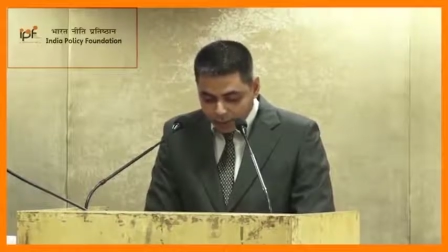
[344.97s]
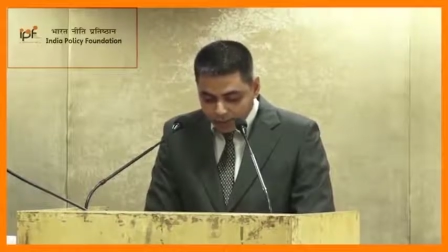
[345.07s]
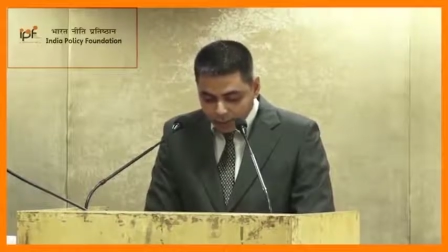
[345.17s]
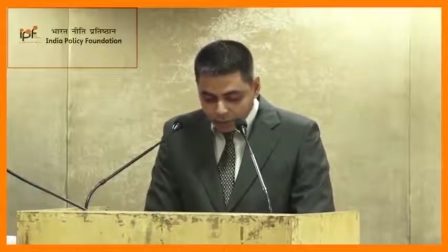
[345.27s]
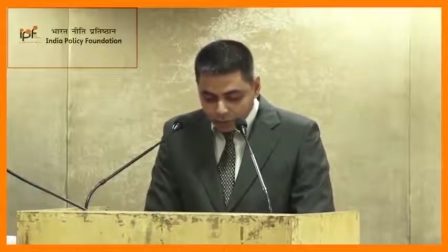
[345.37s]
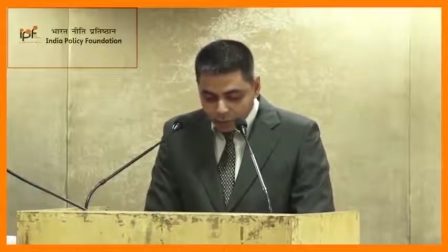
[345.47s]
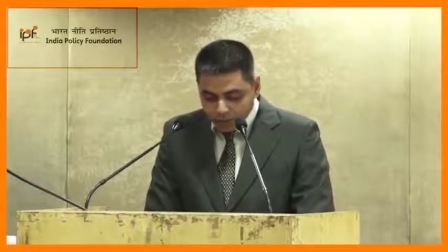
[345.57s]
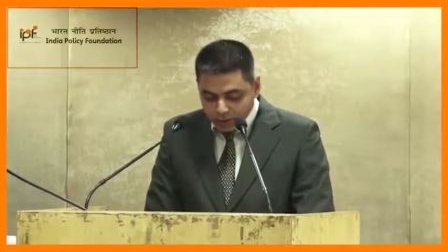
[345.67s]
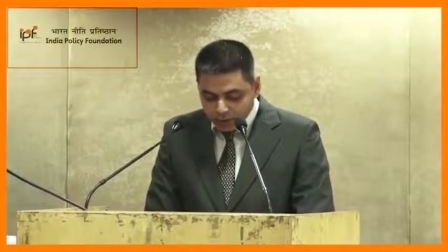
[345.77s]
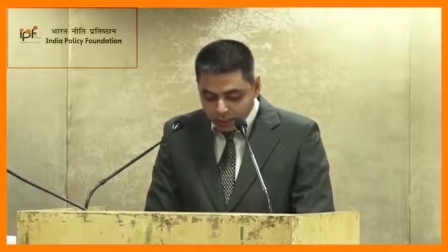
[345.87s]
Some
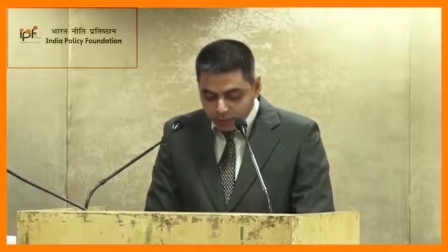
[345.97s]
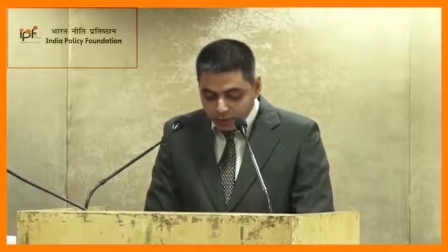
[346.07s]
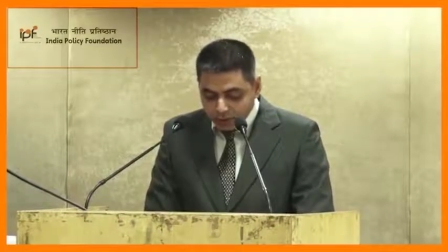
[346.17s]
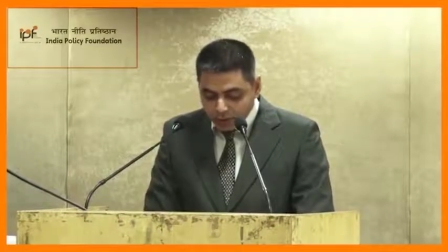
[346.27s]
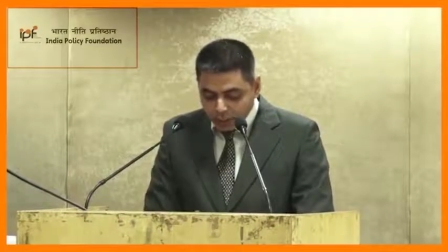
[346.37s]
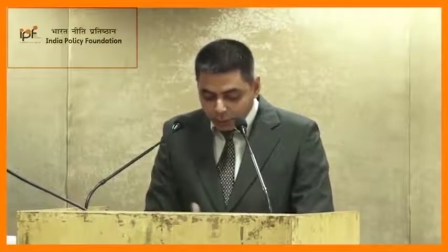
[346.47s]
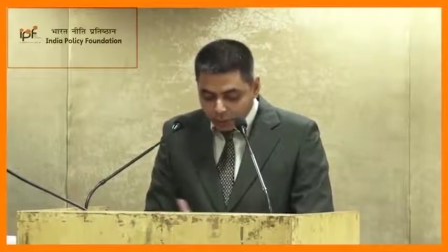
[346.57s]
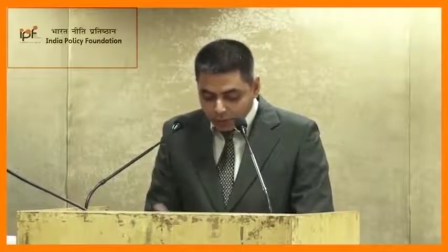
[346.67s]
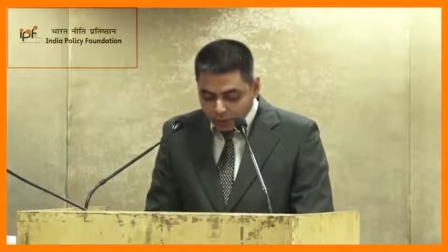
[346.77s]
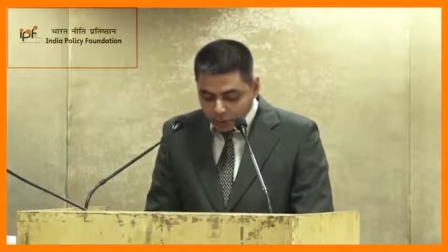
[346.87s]
soldiers even
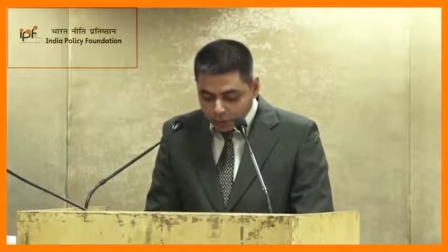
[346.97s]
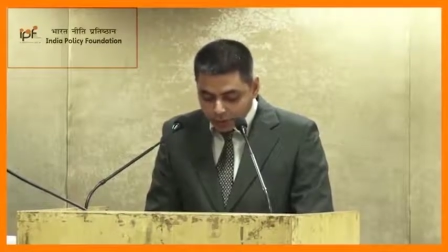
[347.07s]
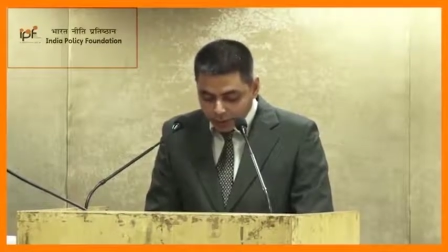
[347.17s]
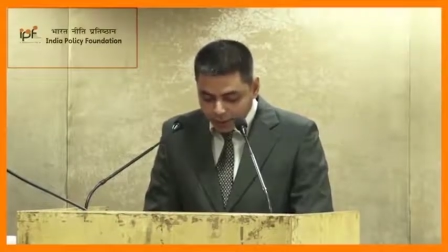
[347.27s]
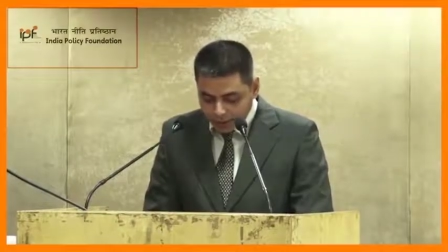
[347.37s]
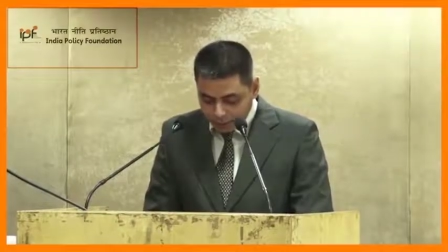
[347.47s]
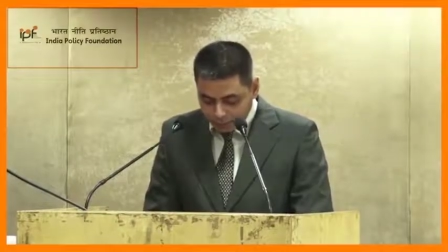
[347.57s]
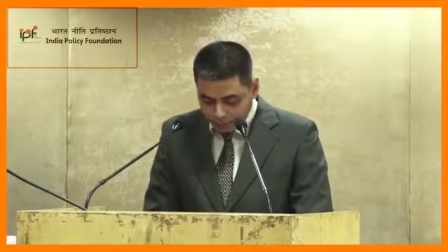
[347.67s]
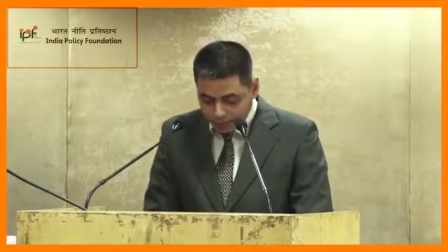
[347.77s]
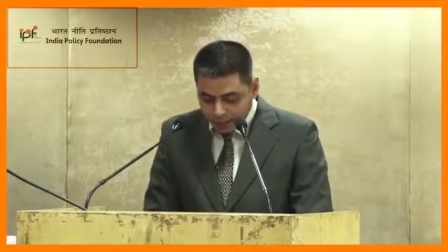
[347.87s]
committed suicide
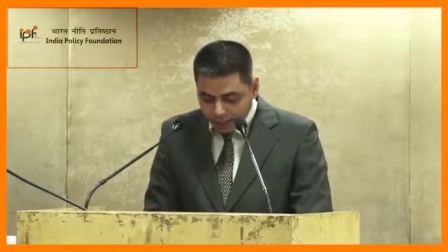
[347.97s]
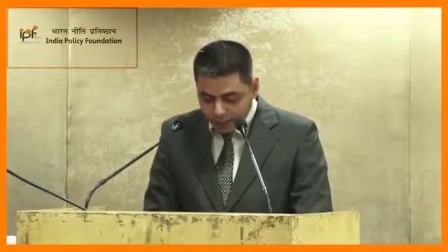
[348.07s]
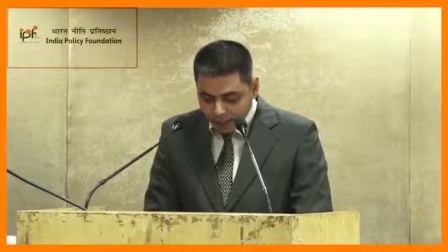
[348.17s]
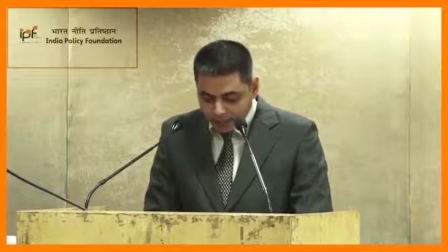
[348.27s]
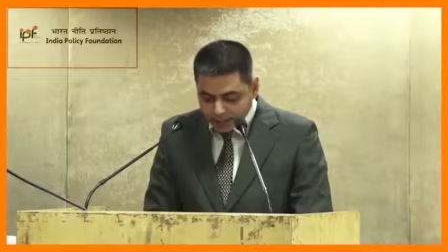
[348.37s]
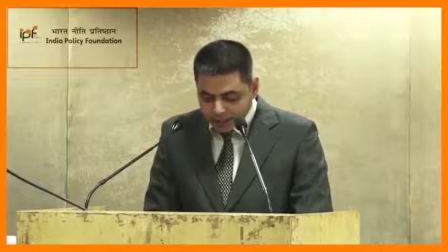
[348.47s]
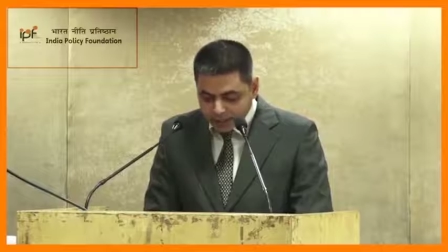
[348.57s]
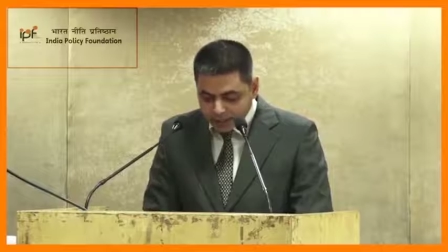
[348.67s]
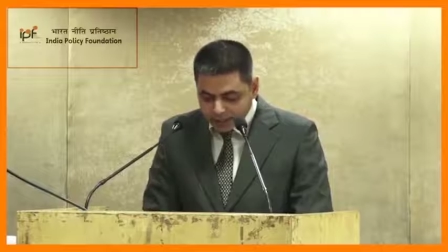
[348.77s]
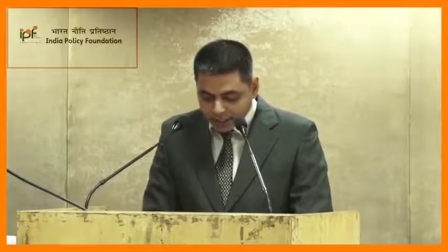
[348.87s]
as
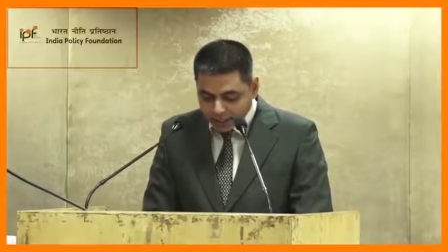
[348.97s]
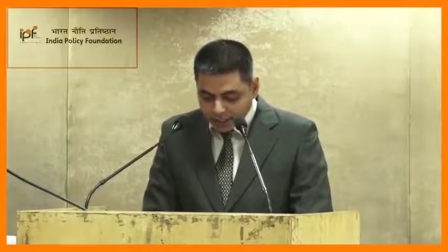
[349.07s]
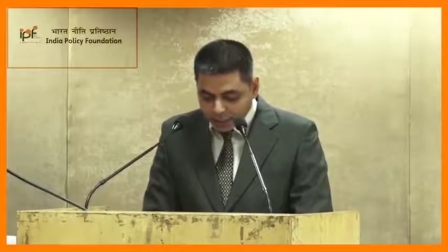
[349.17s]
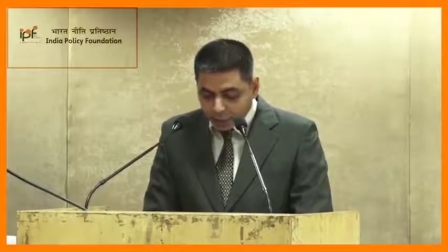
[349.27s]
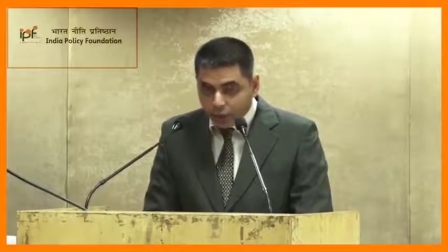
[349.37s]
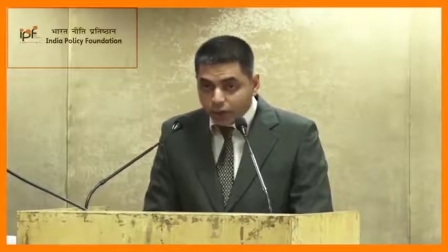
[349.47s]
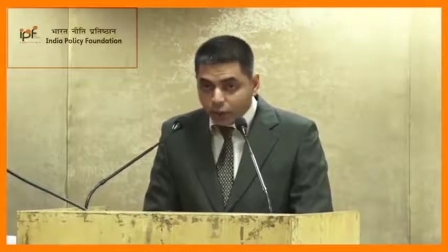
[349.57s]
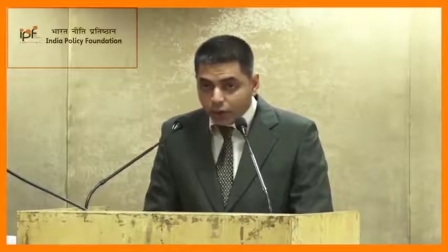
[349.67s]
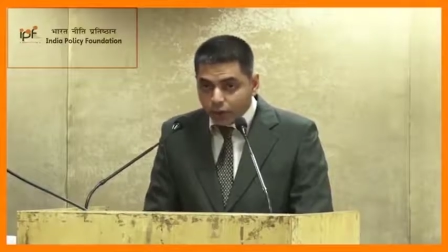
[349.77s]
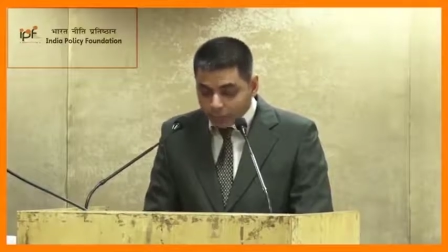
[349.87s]
these killings led to an
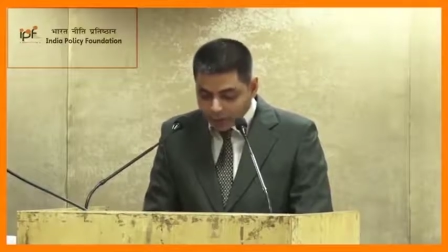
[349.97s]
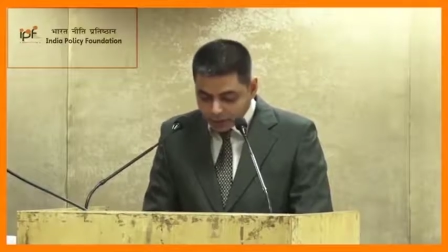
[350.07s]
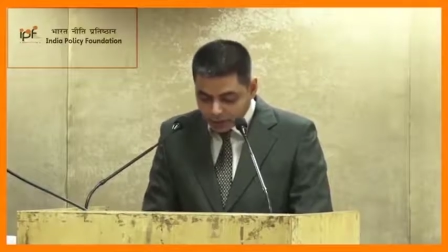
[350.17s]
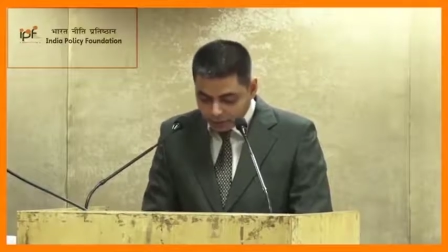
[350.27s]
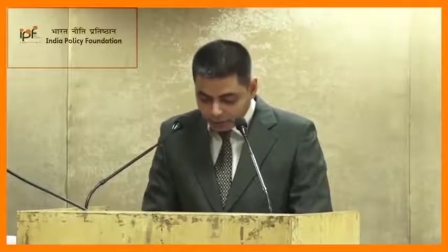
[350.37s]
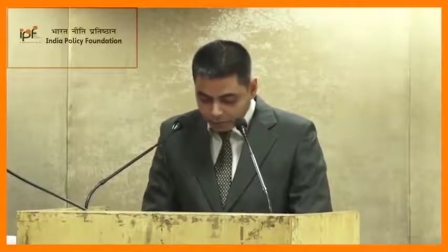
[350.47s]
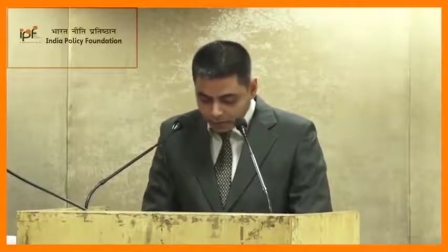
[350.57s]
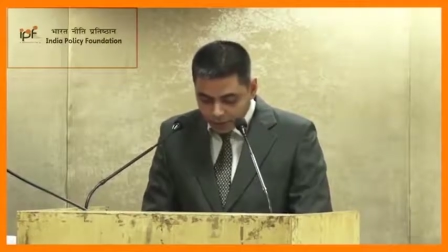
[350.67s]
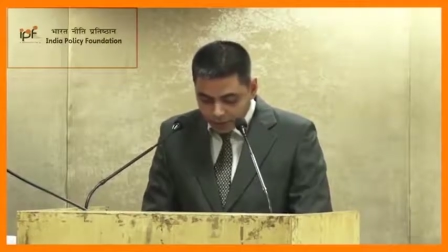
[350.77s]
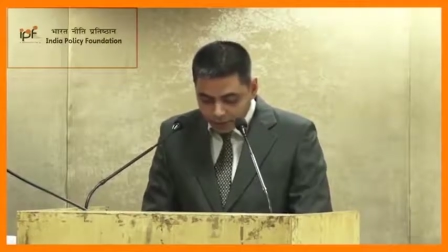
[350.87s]
acute depression.
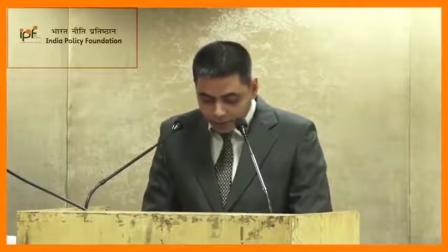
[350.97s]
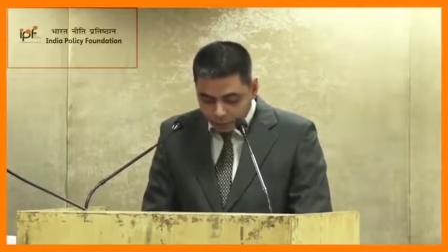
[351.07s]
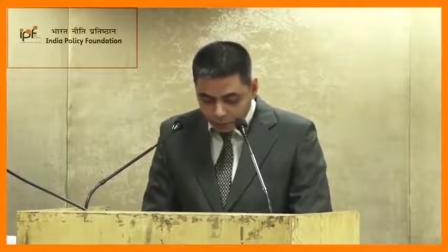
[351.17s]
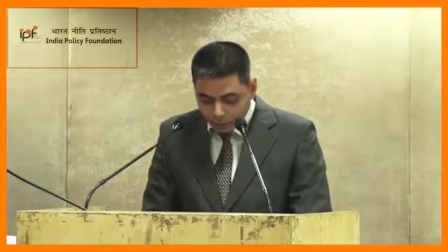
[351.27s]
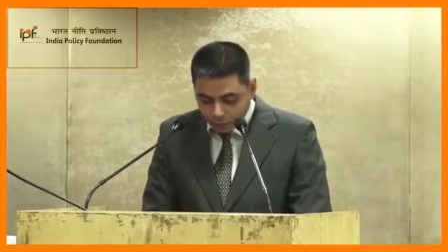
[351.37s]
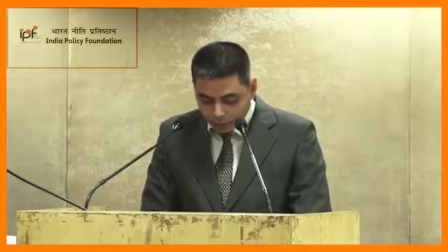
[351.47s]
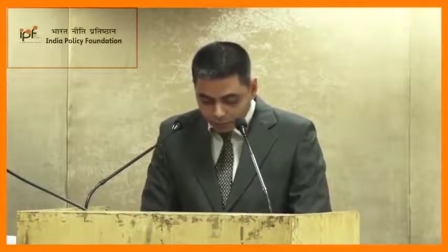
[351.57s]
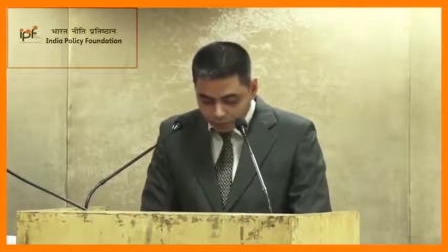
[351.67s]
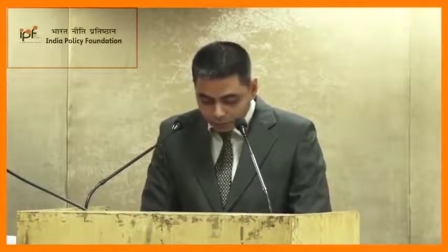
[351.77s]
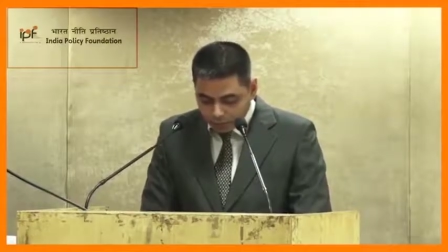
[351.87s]
Therefore,